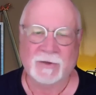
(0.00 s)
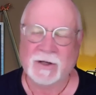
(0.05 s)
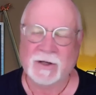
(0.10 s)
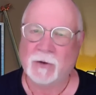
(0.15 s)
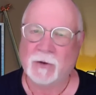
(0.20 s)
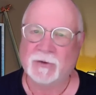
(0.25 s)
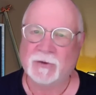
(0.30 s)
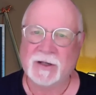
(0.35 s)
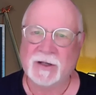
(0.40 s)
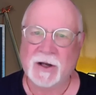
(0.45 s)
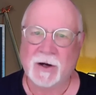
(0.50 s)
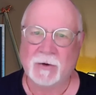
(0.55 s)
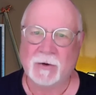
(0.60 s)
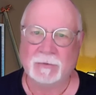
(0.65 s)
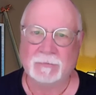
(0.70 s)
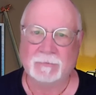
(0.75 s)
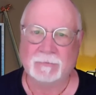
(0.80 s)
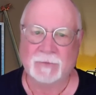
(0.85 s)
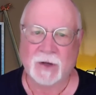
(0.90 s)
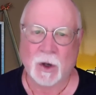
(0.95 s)
but no snow,
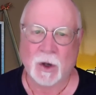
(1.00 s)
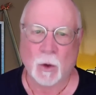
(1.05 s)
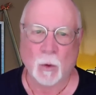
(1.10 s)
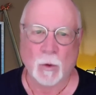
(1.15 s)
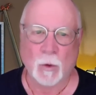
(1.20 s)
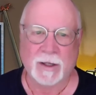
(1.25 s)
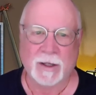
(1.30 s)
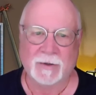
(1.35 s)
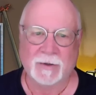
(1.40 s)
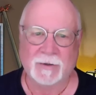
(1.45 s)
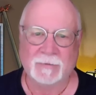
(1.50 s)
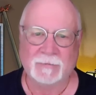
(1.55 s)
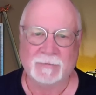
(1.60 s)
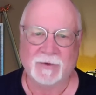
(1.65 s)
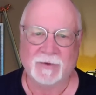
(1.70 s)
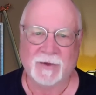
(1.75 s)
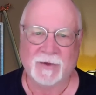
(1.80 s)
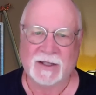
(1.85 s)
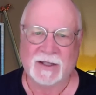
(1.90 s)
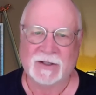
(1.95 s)
no wind.
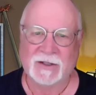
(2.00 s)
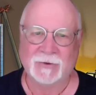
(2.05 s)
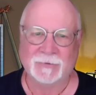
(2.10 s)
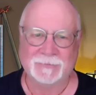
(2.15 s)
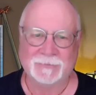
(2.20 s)
Thank you.